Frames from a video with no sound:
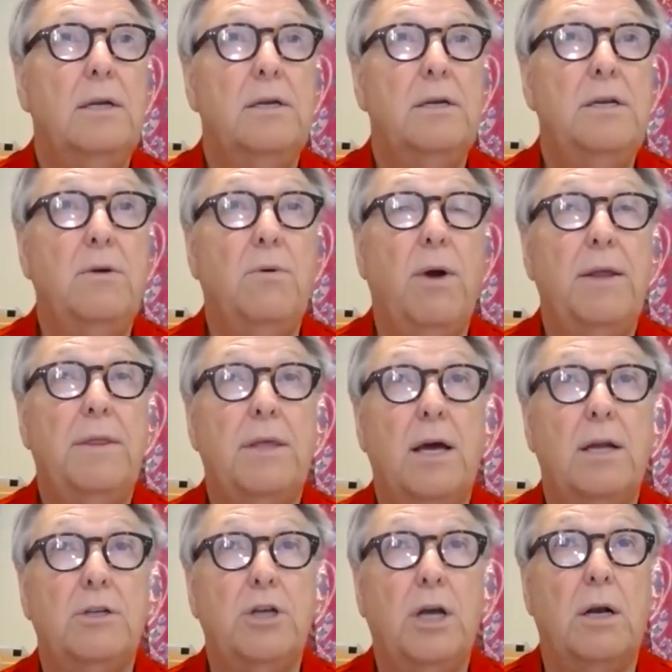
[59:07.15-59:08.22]
derate
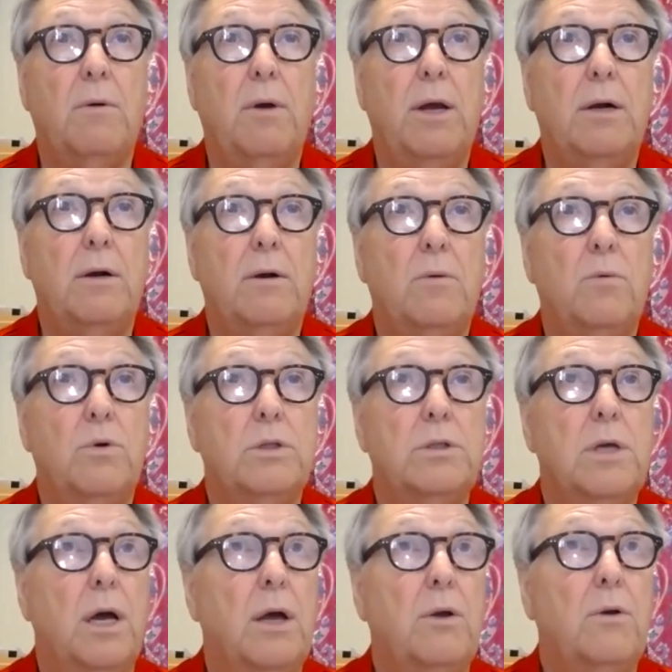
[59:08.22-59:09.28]
that generator, and it will
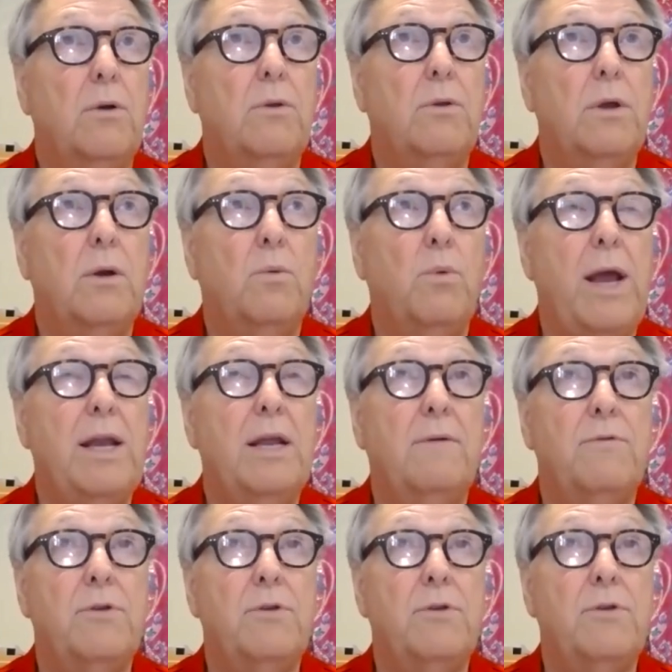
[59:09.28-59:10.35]
tell you the rating
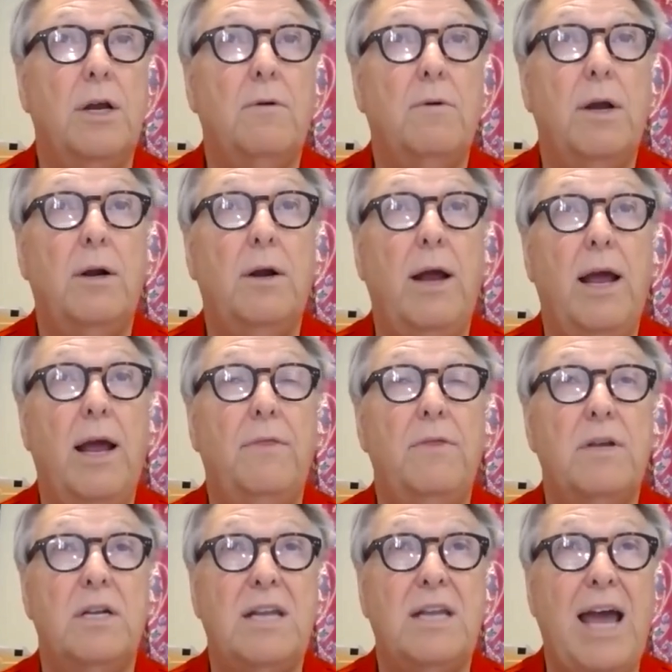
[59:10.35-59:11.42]
of the generator and the
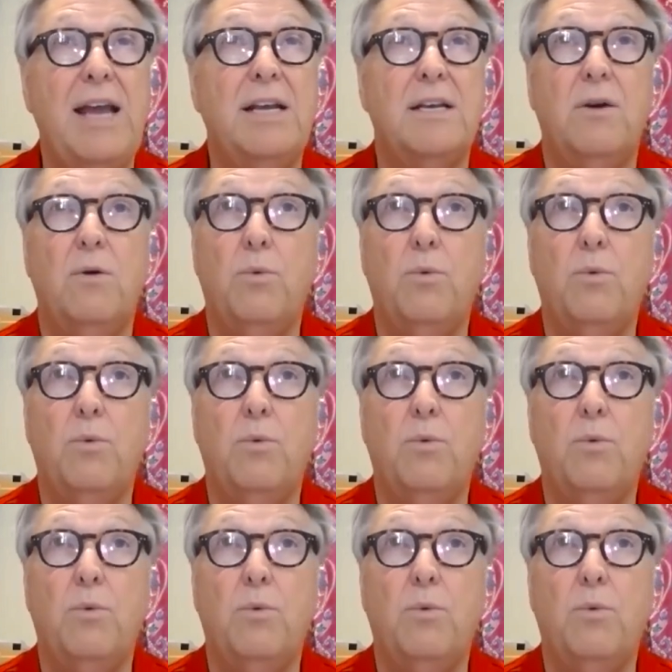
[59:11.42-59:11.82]
site